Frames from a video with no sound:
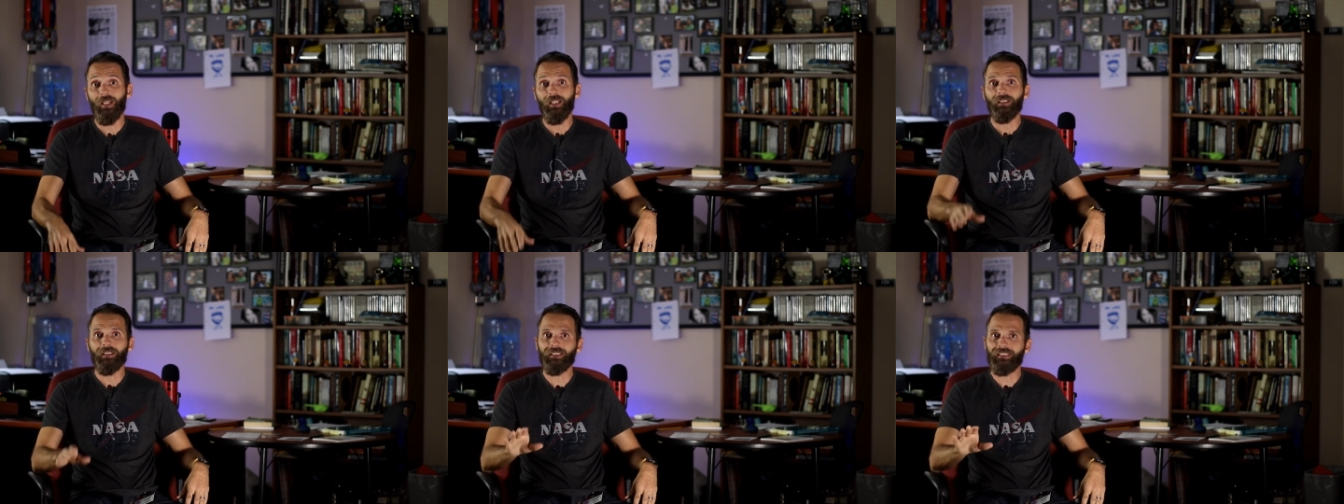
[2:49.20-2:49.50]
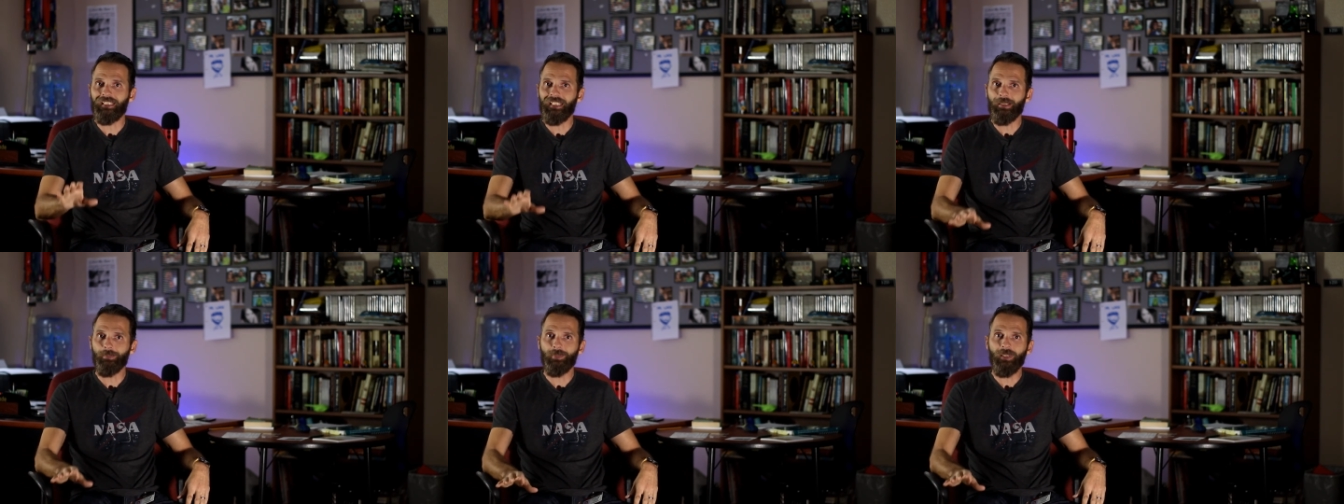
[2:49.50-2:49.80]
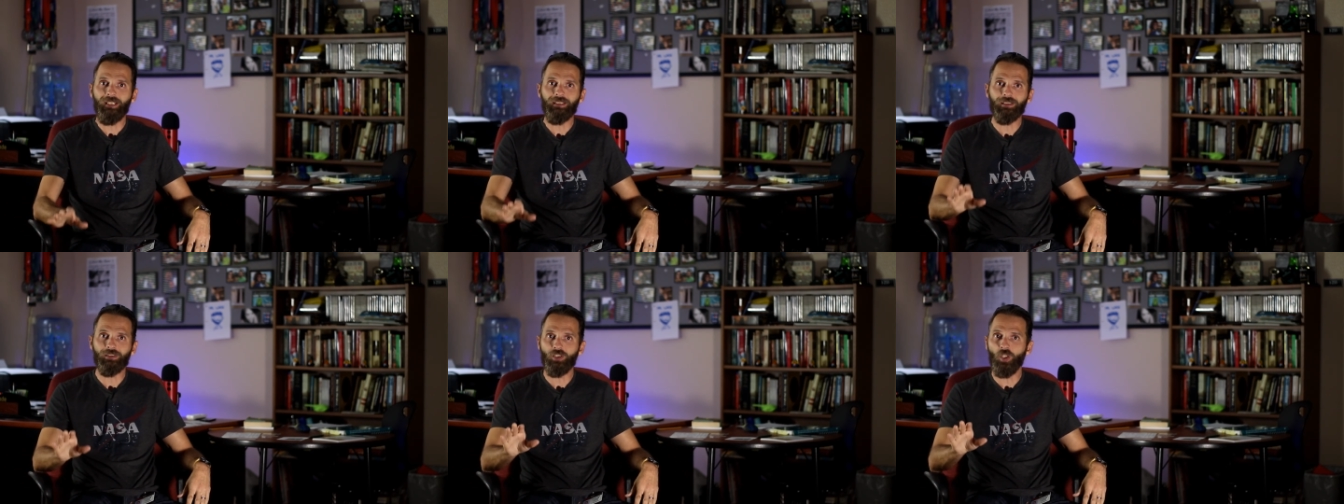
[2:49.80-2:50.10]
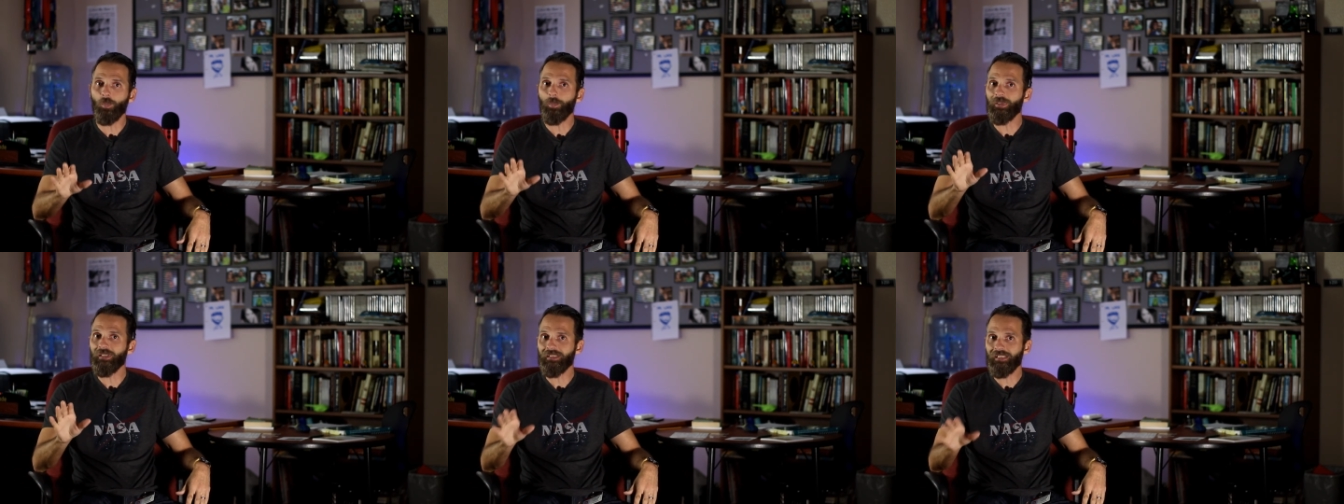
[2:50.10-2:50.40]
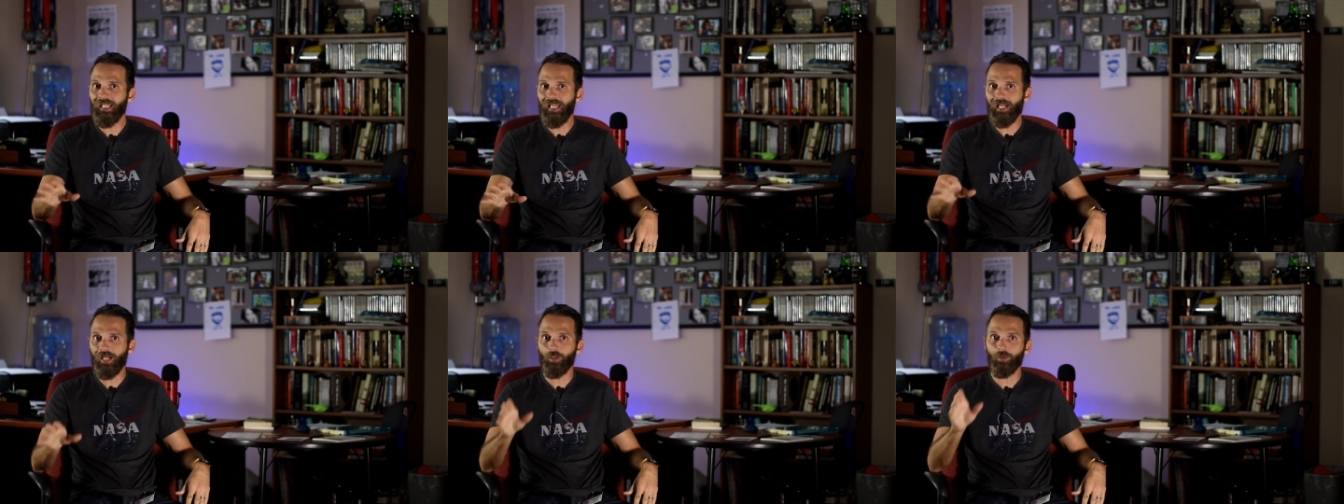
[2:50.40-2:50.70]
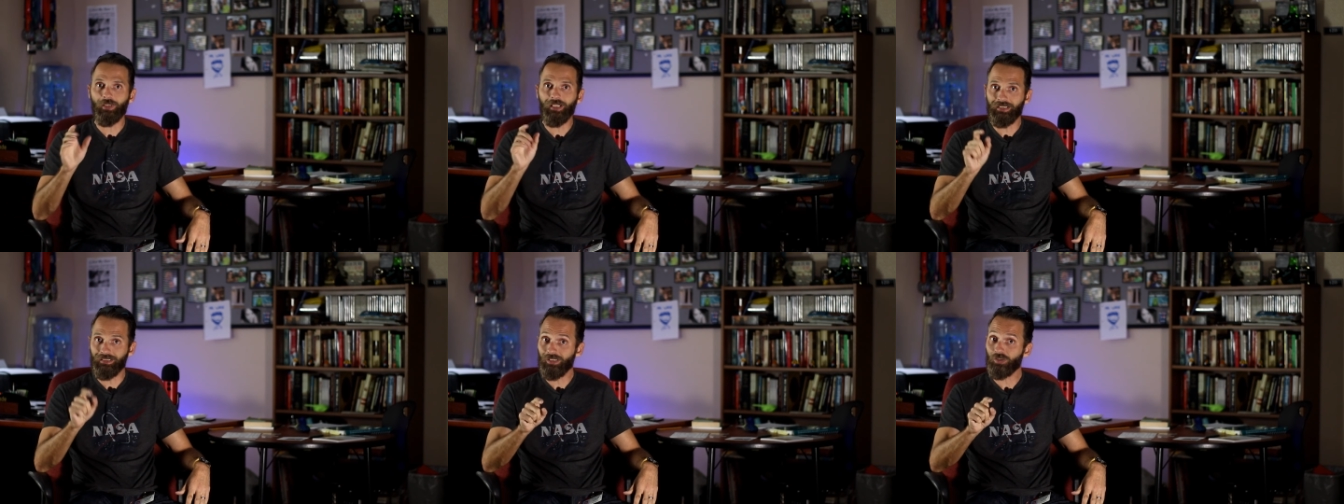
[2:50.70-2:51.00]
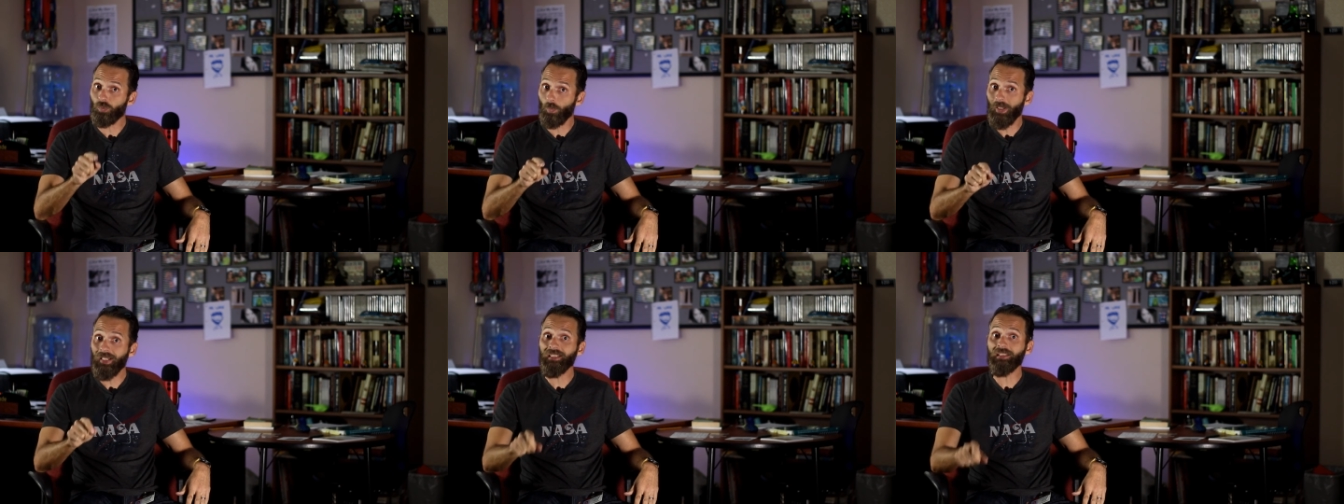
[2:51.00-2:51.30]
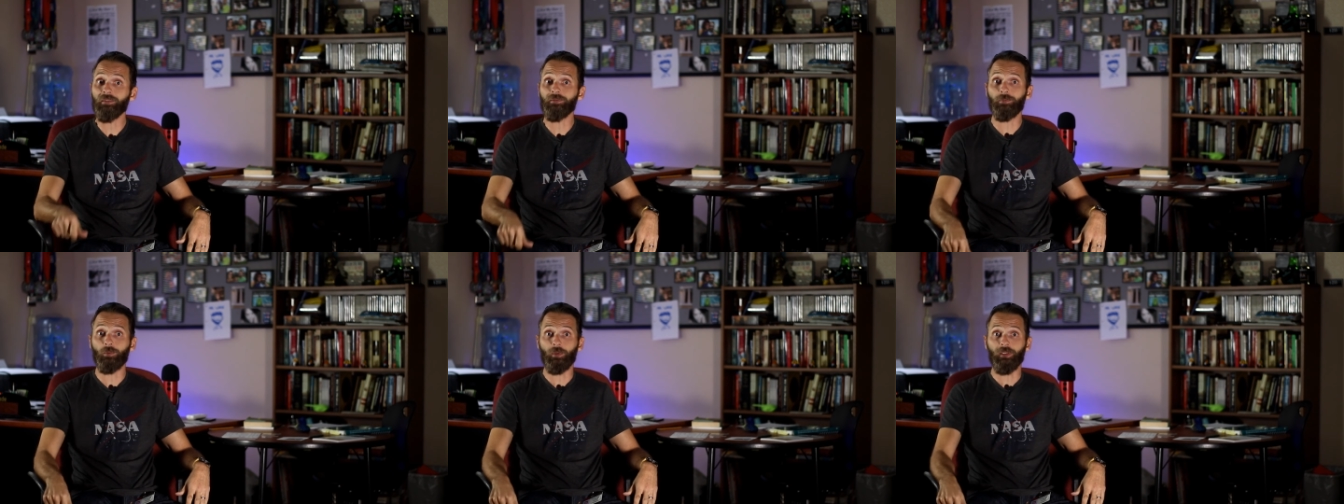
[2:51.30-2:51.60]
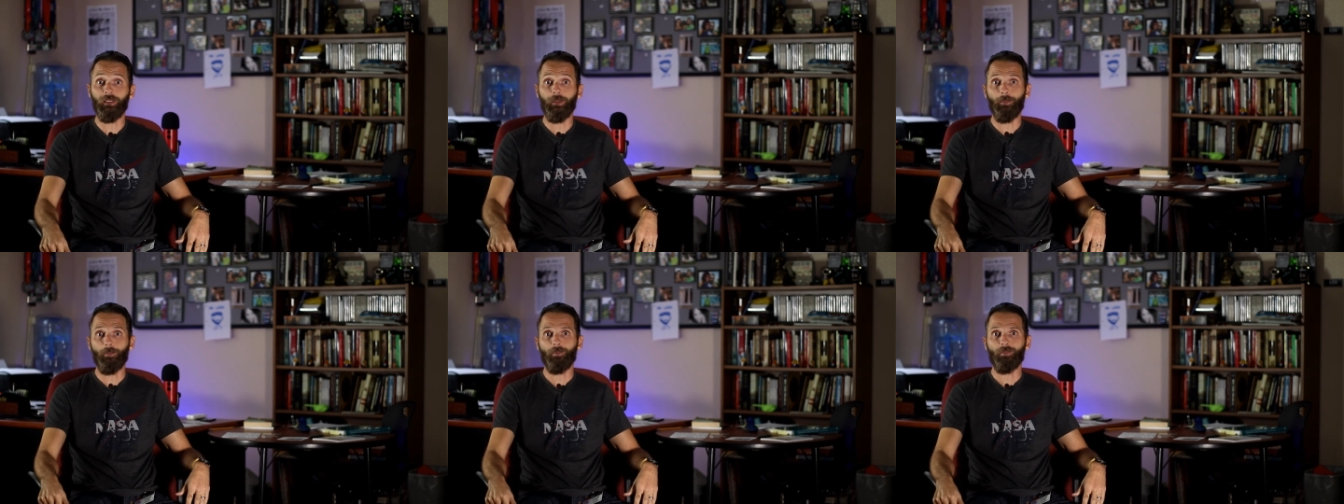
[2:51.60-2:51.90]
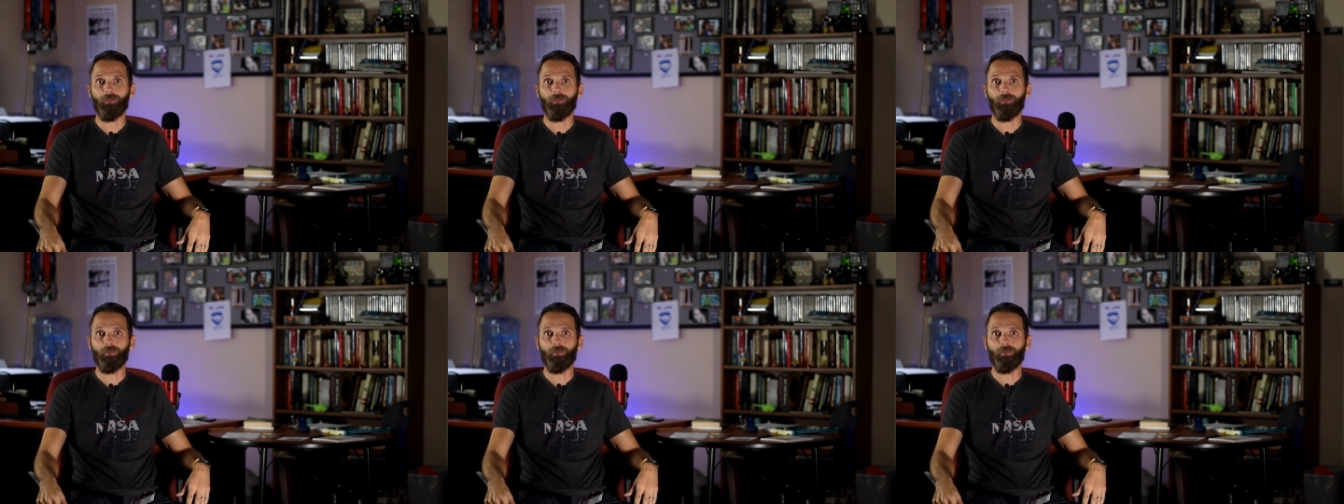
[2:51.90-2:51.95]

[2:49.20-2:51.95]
The campaign is open now and it's waiting for you.